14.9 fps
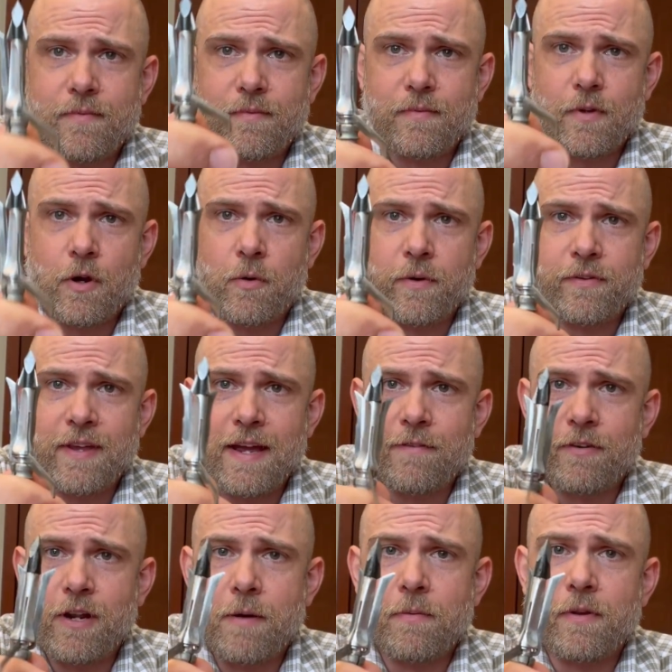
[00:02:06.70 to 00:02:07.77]
always have a
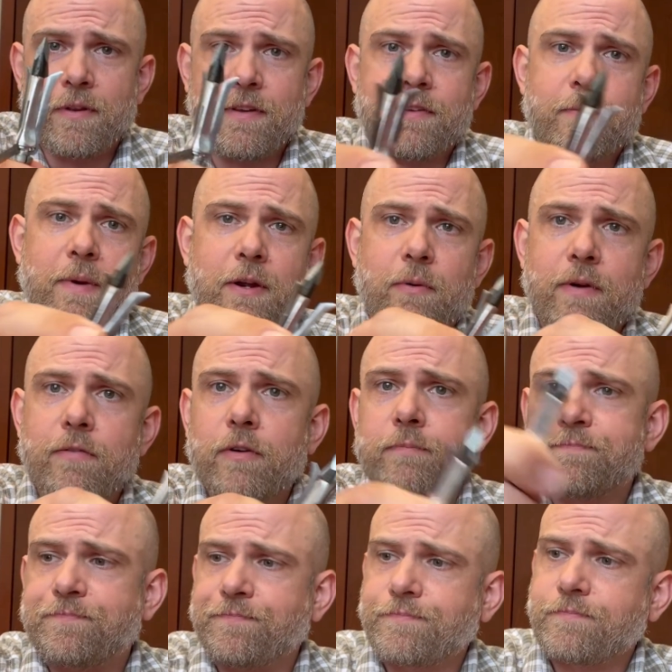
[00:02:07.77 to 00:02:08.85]
couple of these in my quiver.
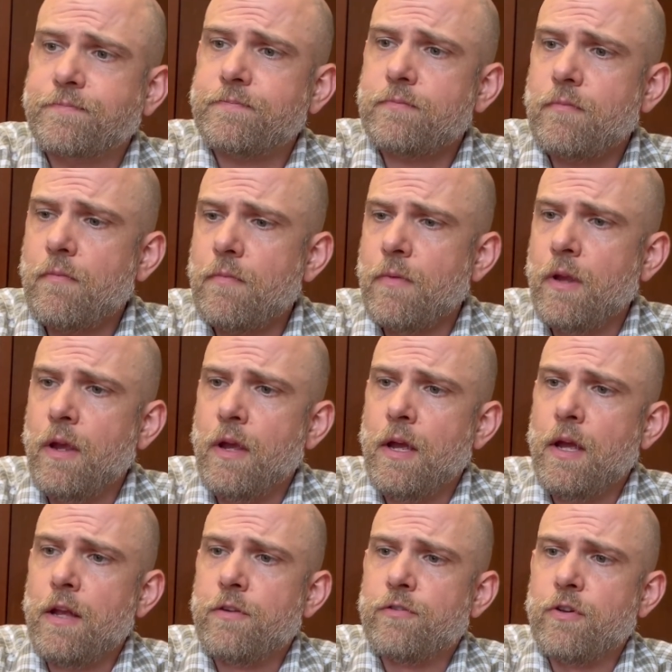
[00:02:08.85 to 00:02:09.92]

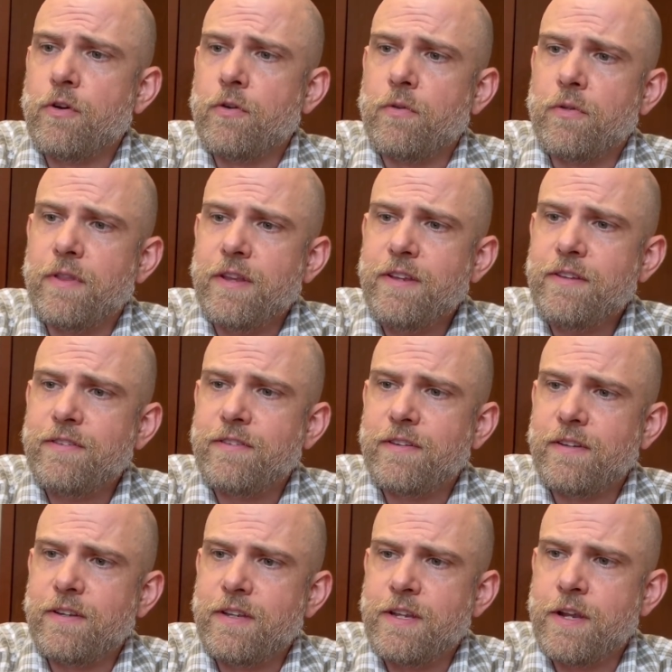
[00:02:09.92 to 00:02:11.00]
So this
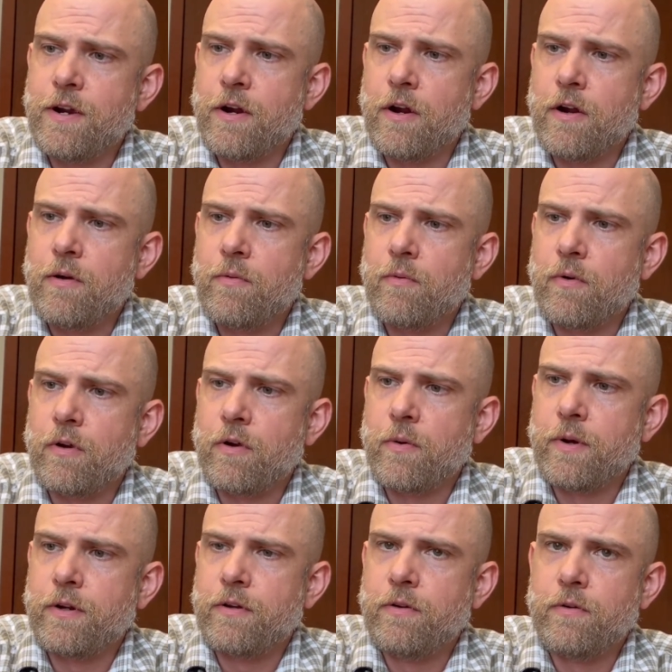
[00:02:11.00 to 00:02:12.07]
year we're
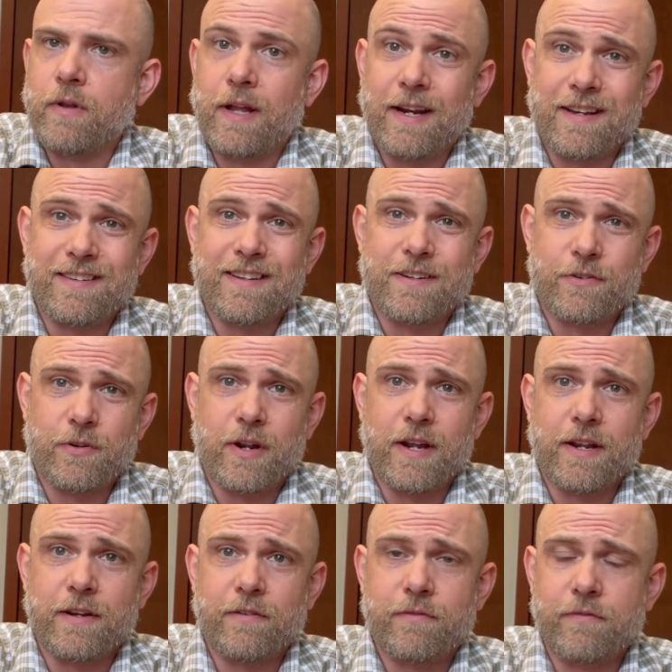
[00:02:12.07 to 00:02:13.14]
going to, like I said,
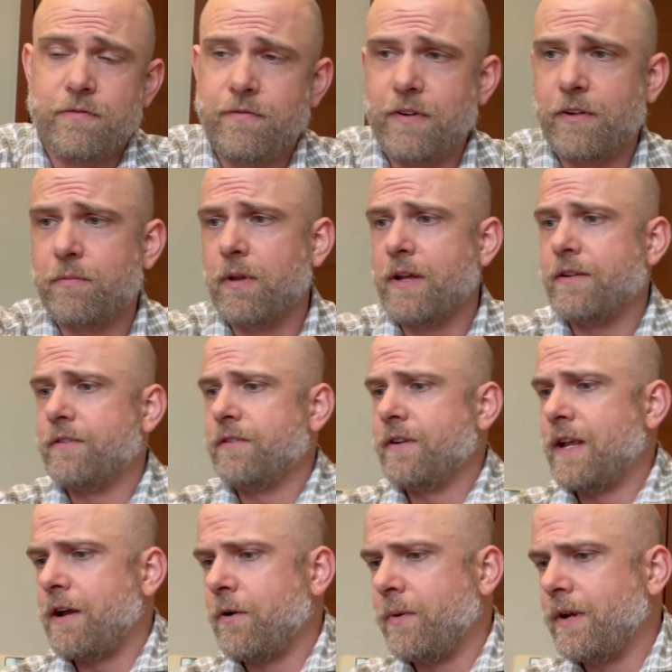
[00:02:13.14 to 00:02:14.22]
try fixed blades.
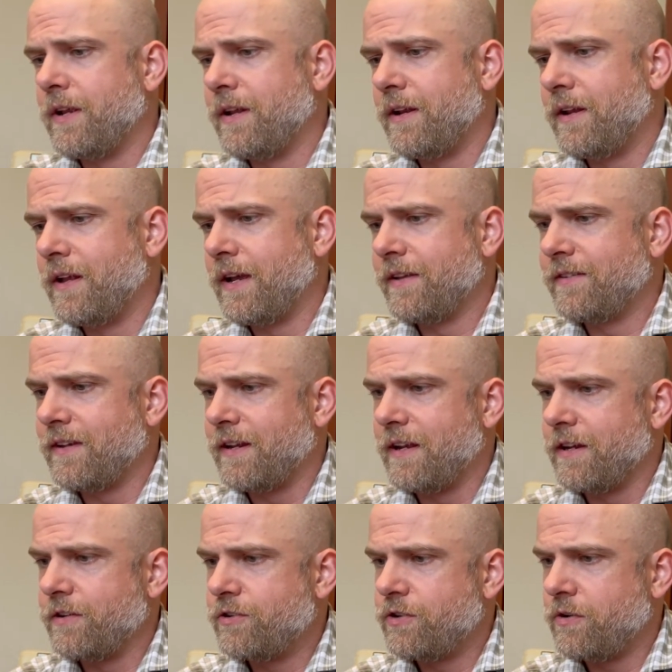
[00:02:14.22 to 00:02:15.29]
Now I said
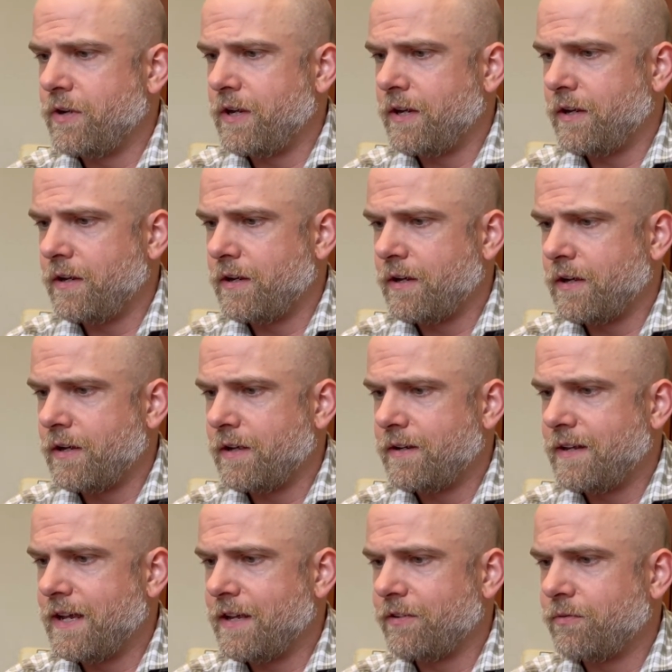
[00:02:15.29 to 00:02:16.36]
a shooting
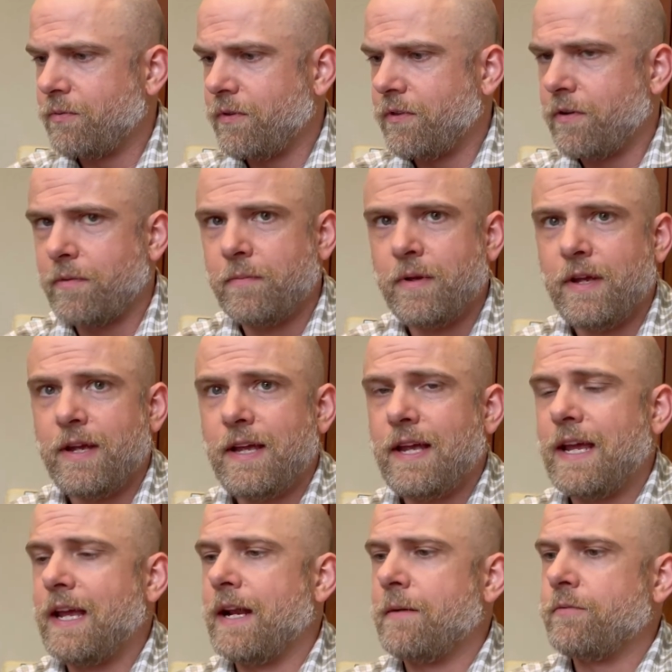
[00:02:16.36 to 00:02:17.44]
test with them,
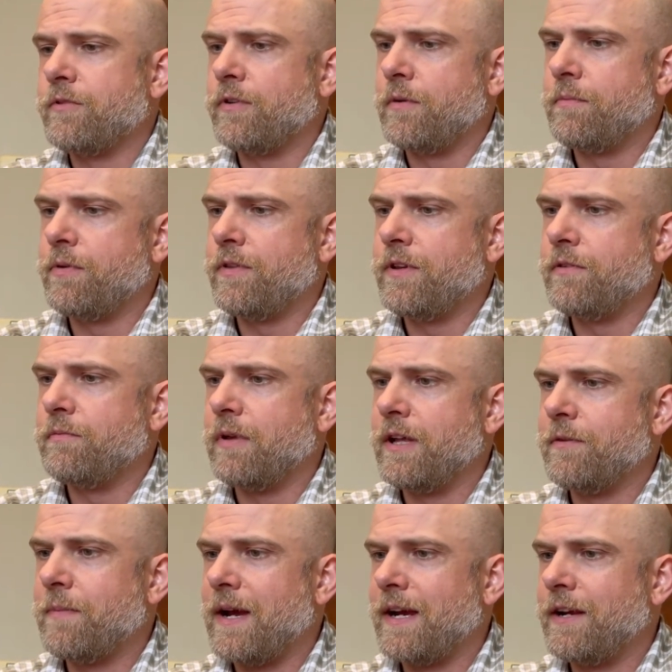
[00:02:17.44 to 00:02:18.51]
and I'm just going to put these
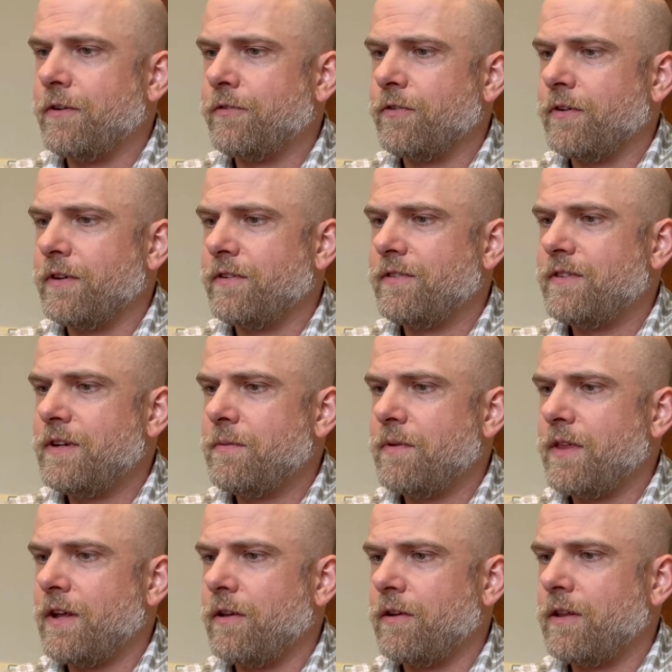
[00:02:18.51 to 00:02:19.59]
blades back in here so you can see what
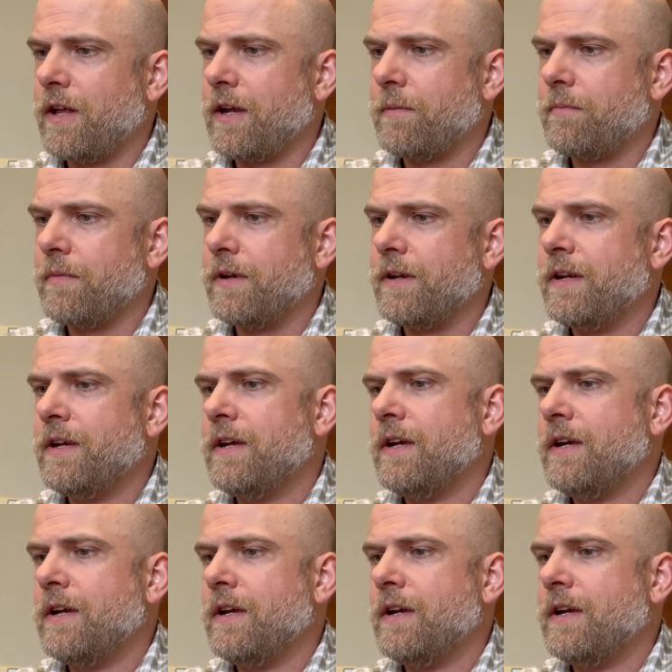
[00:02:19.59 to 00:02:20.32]
they look like. But